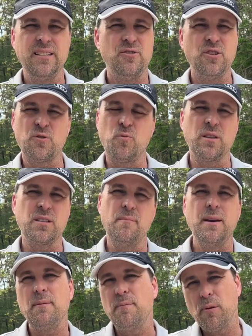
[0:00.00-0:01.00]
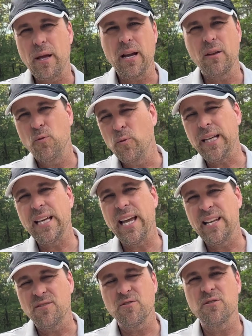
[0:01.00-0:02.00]
just wants to maybe play on the
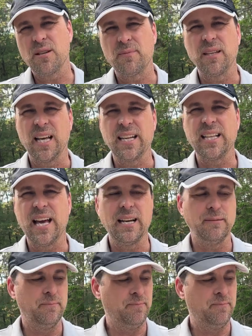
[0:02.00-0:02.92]
weekends or something like that.